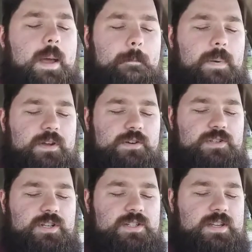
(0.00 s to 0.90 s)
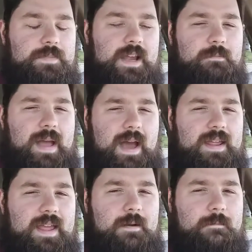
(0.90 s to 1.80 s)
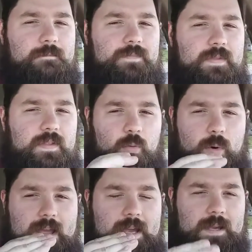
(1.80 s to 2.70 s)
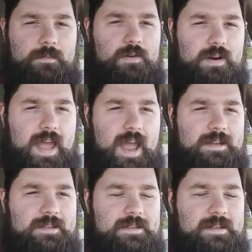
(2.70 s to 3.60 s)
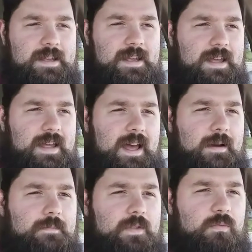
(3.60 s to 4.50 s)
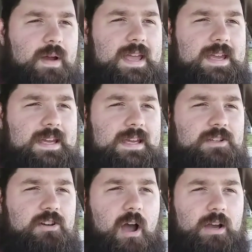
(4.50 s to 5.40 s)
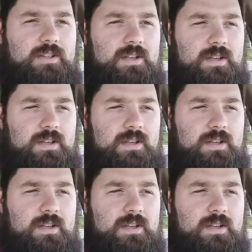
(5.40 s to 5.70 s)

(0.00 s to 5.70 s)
but there's just something about him, the way he communicates, the way he talks